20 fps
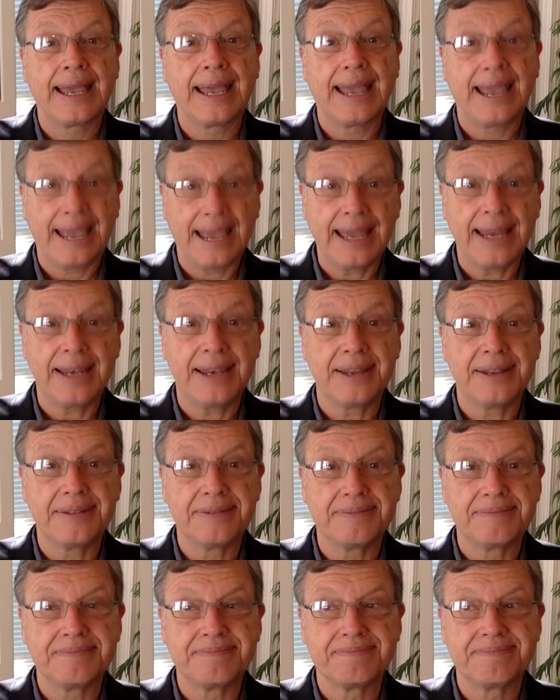and
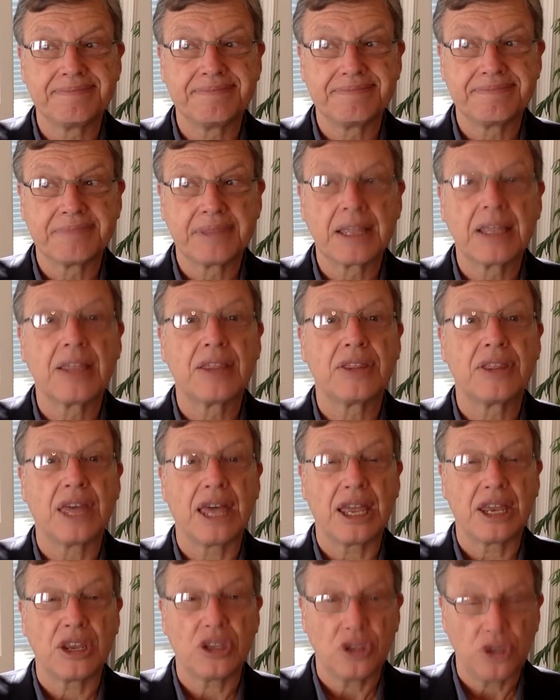
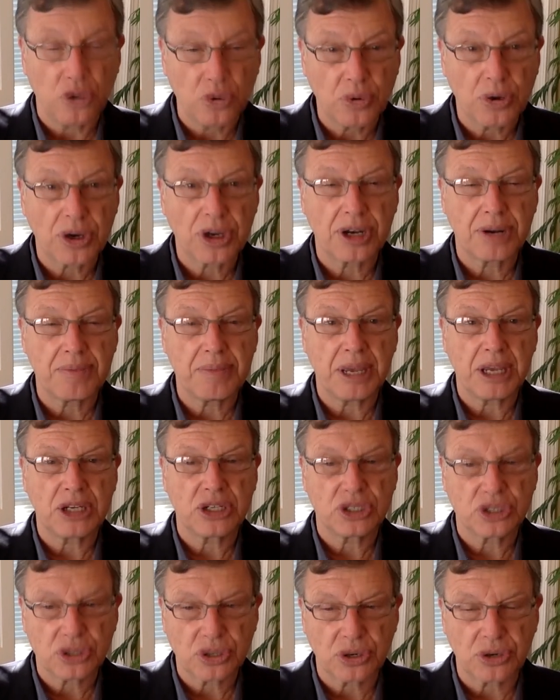that you are going to make
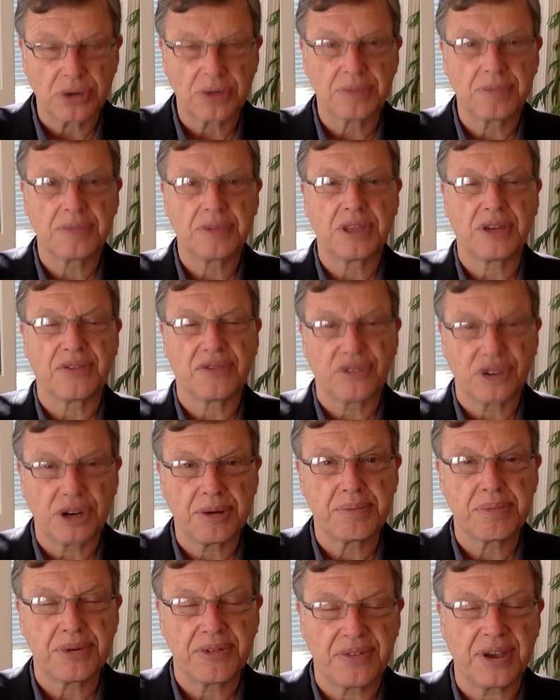sure that
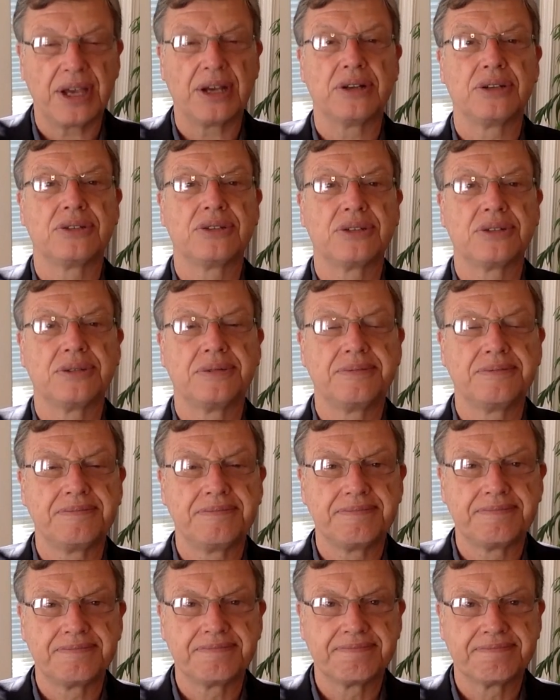freedom prevails.
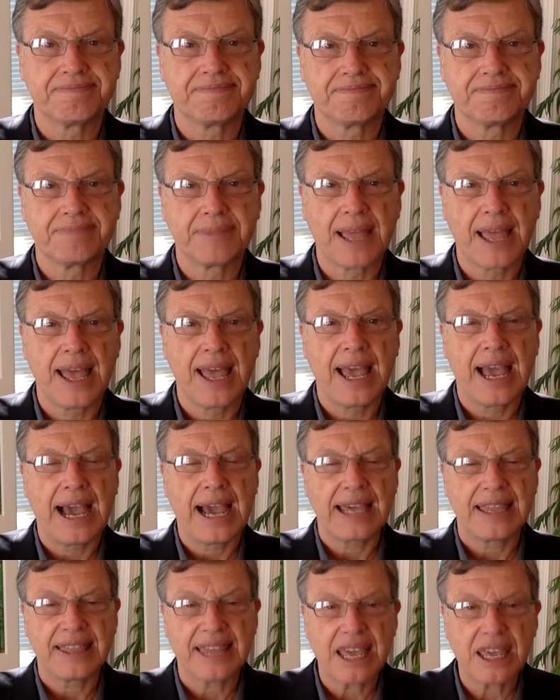
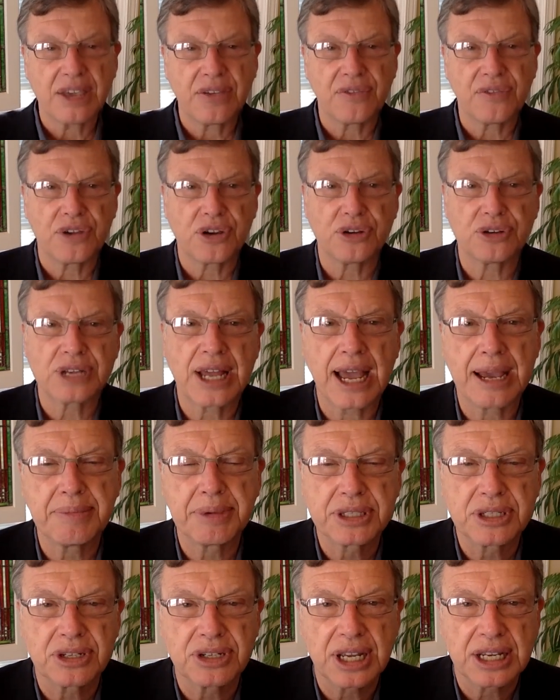I thank you for your time.
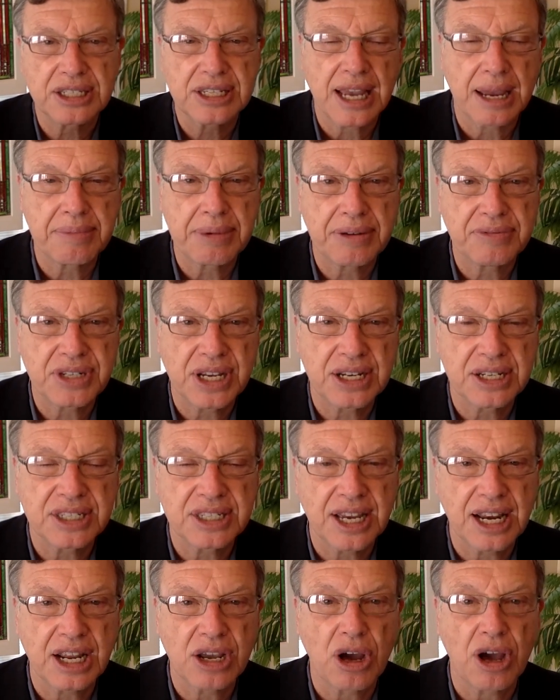Until next time, Dave Janda
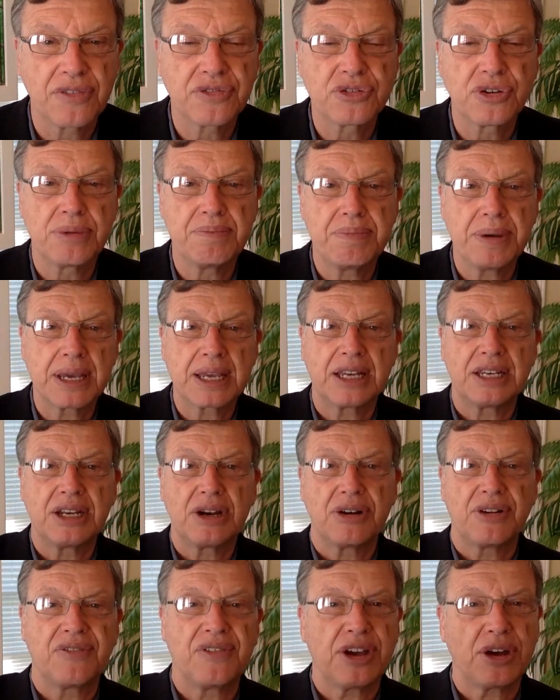signing off. Dream big and
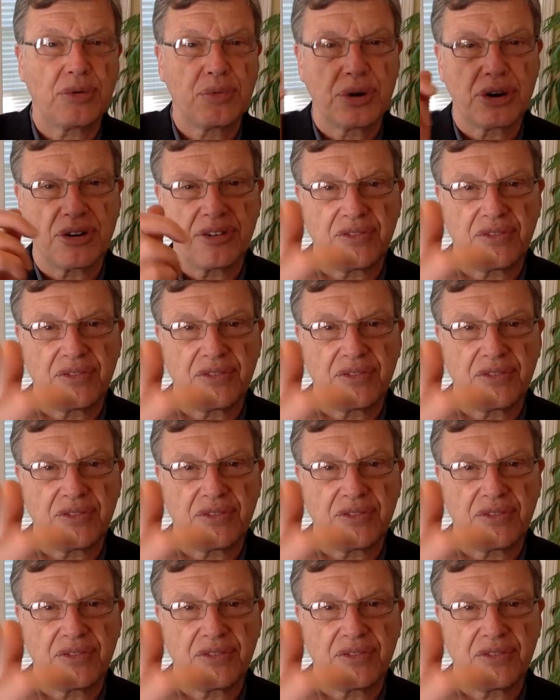dare to fail. We are